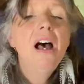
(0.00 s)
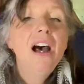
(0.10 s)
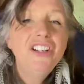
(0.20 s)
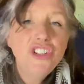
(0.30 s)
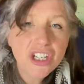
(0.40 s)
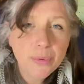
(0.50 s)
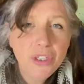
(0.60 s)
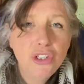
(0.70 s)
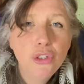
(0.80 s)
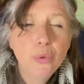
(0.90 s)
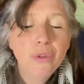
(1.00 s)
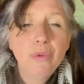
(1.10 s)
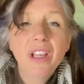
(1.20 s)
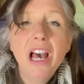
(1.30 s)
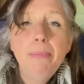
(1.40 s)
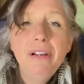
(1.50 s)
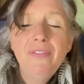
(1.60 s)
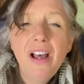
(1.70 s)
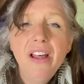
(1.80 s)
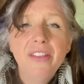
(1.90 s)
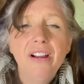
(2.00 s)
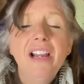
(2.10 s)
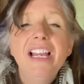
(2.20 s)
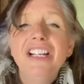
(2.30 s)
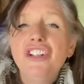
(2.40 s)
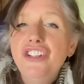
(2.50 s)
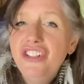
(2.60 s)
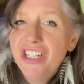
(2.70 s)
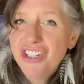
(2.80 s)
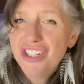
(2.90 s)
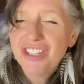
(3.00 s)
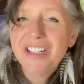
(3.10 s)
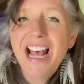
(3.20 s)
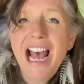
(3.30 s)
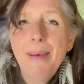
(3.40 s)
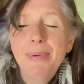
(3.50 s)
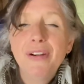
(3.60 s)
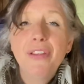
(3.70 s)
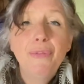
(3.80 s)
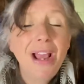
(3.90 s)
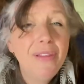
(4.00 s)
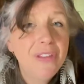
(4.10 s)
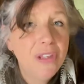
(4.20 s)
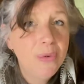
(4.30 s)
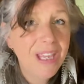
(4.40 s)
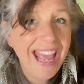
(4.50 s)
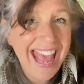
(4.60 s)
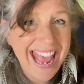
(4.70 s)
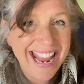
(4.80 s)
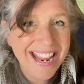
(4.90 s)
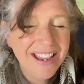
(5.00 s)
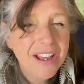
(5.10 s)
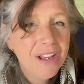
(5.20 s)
I just wanted to talk through a couple of other traditions that happen throughout the UK,